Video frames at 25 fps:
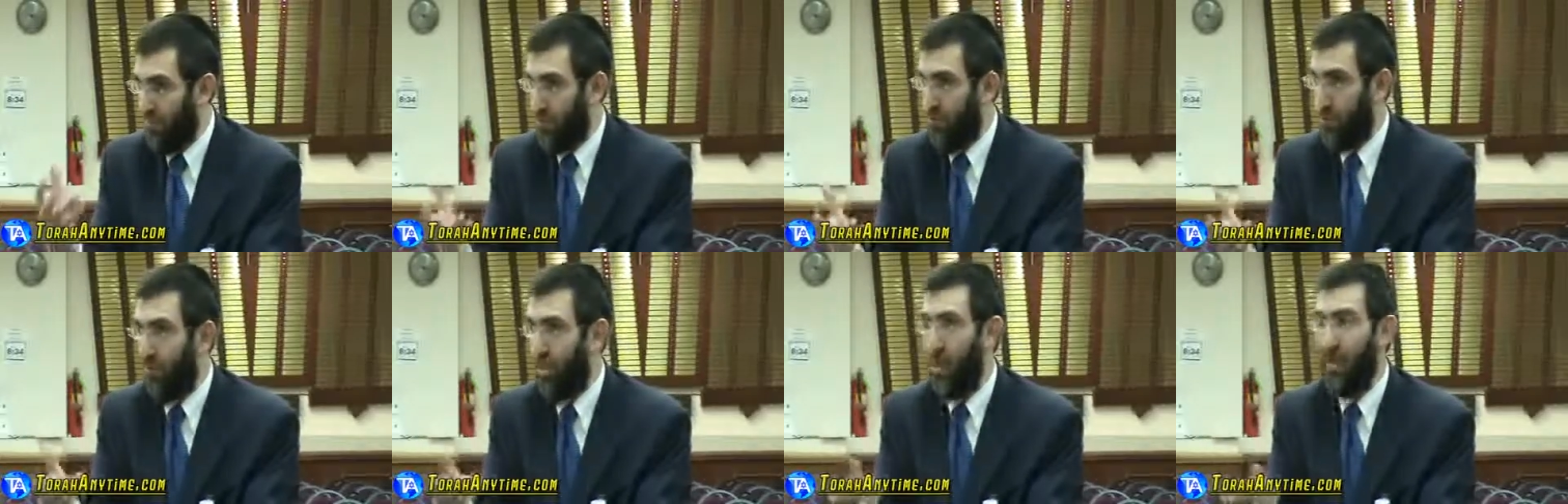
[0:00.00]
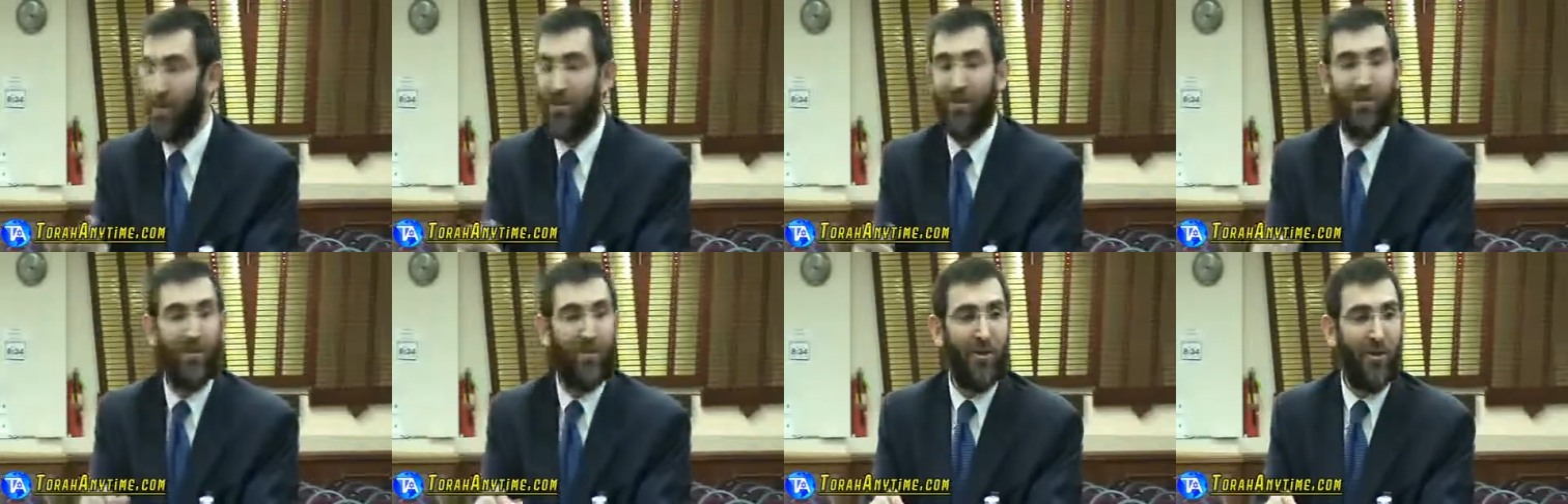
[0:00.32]
You
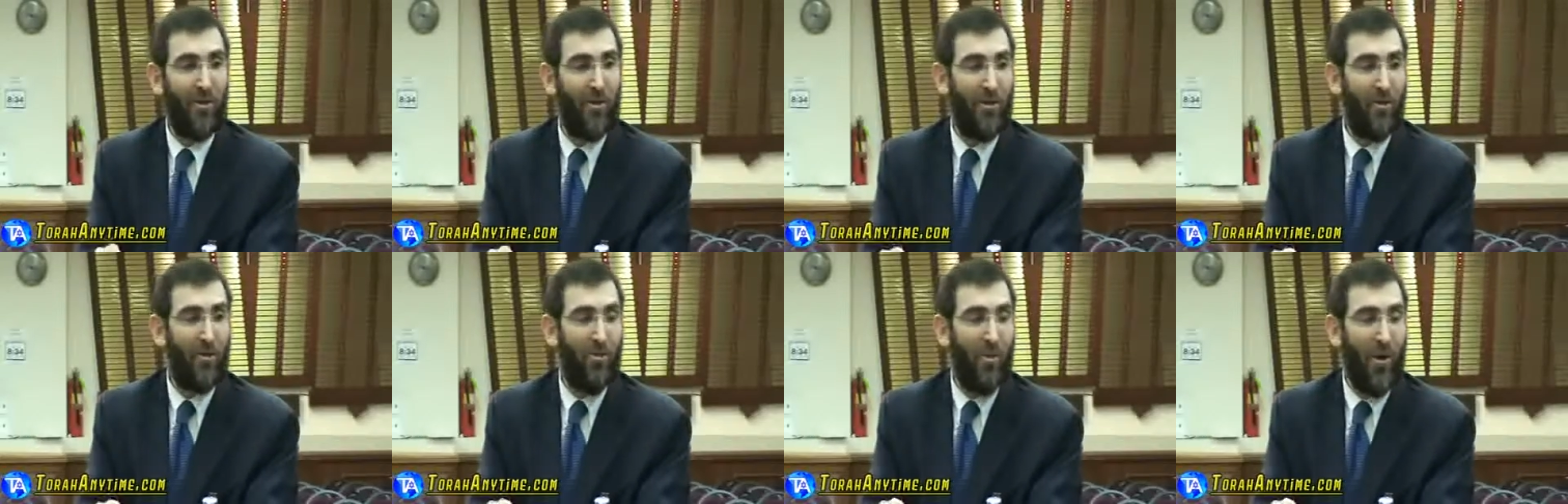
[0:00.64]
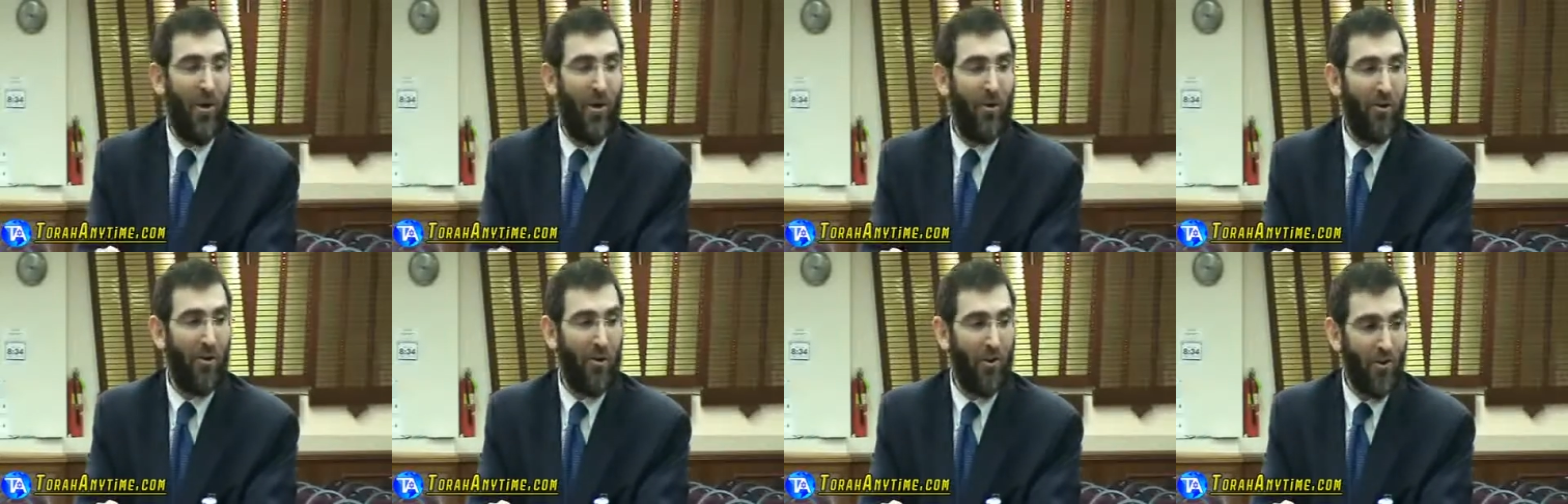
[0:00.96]
lent, you know, you
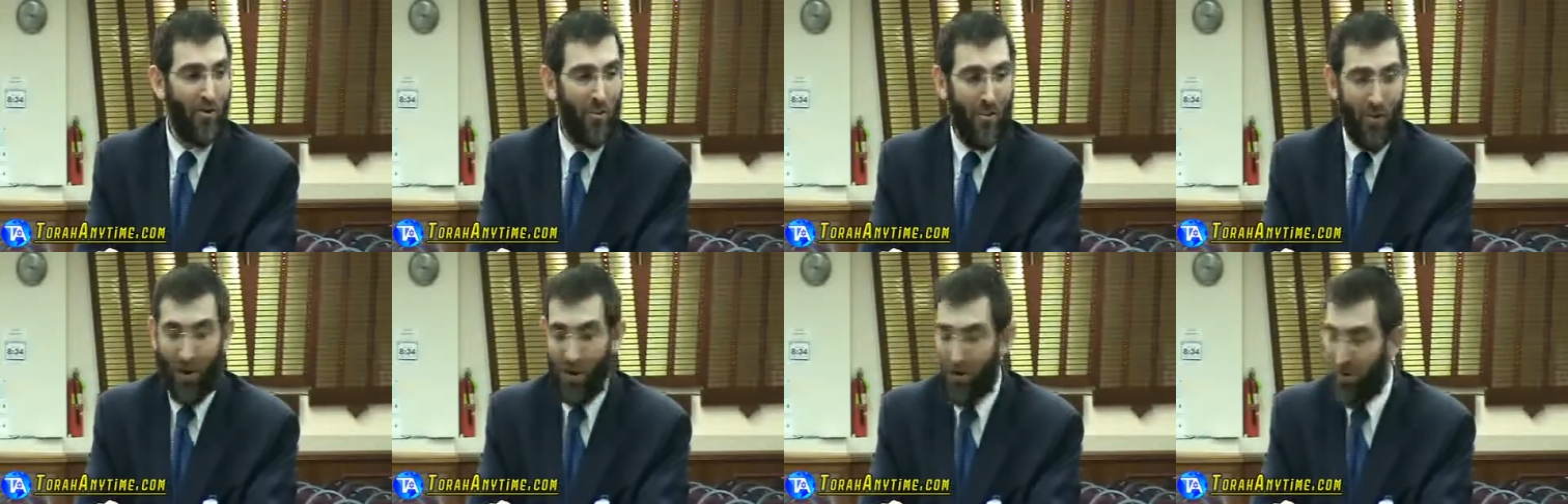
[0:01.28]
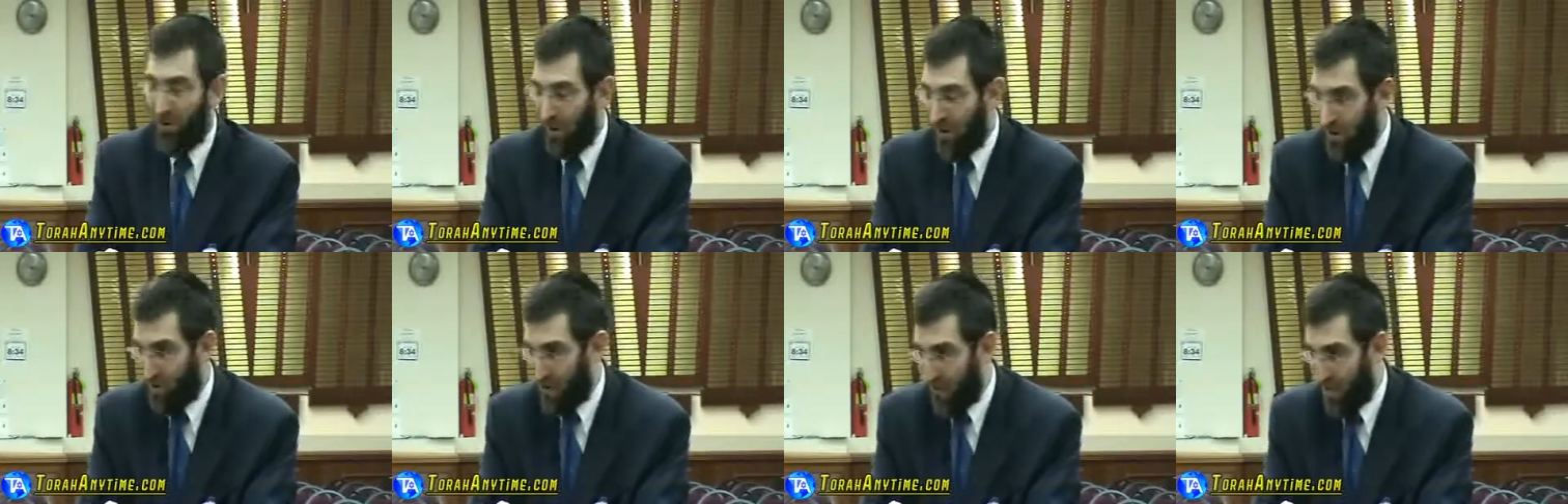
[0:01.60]
borrowed, you
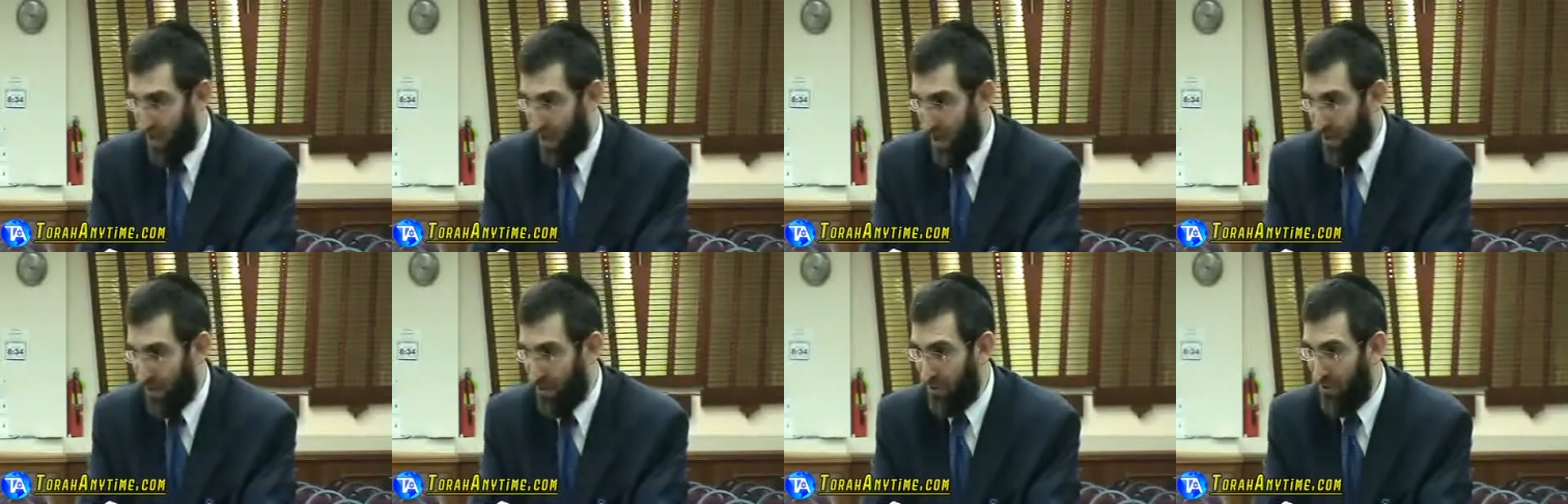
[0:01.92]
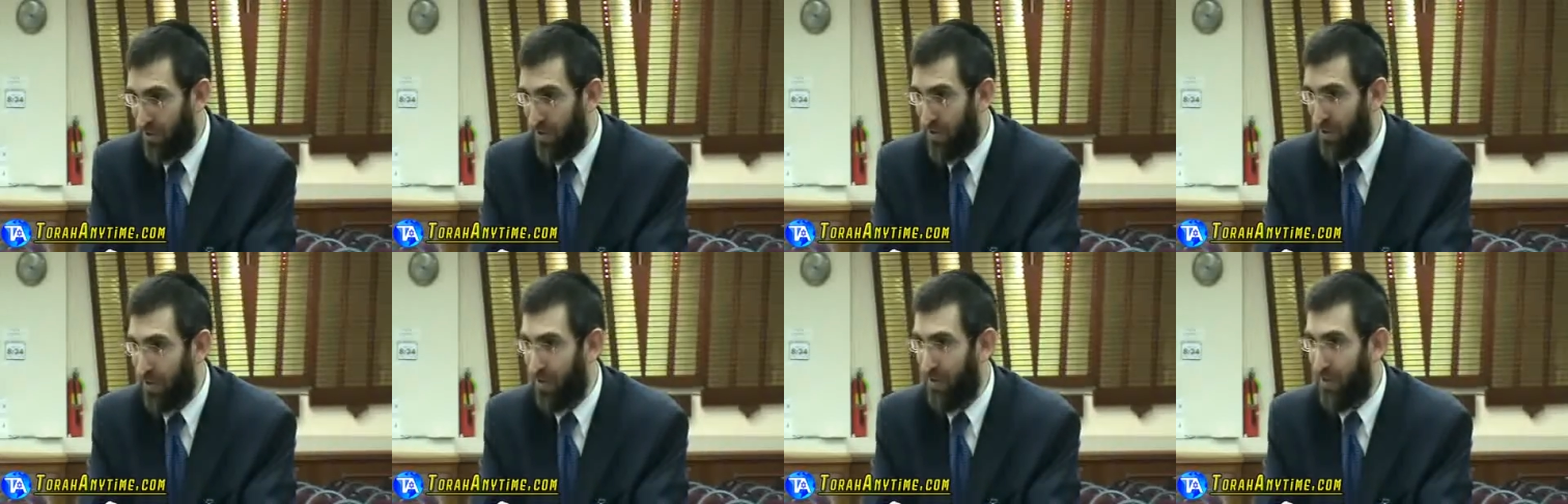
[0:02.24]
borrowed
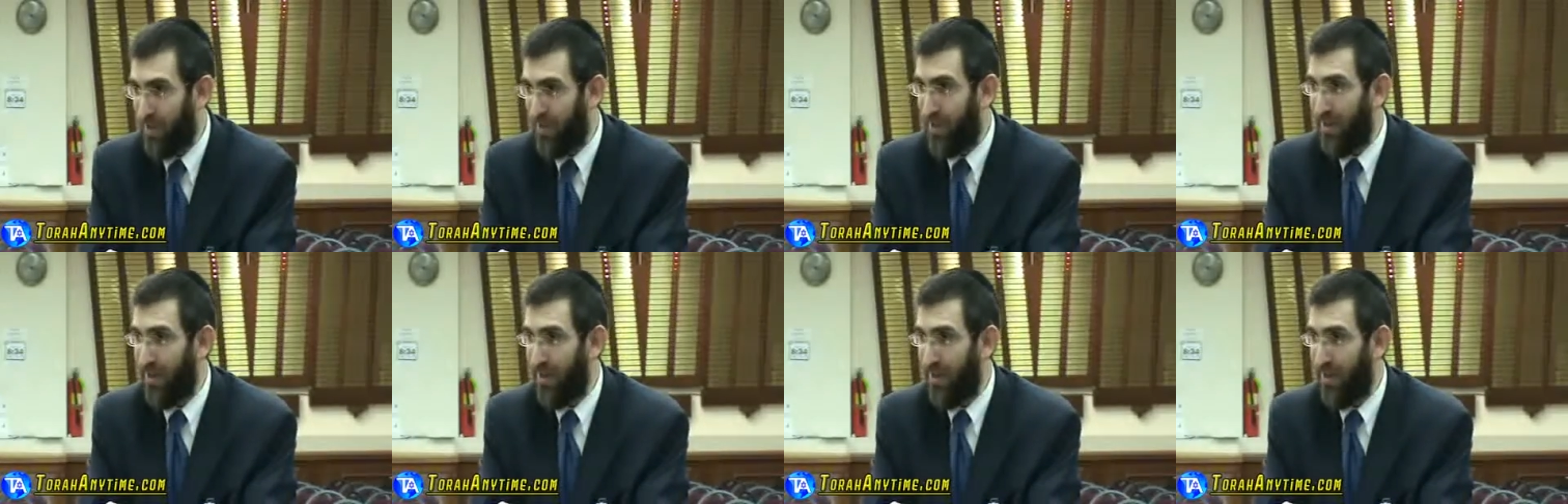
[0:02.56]
$100,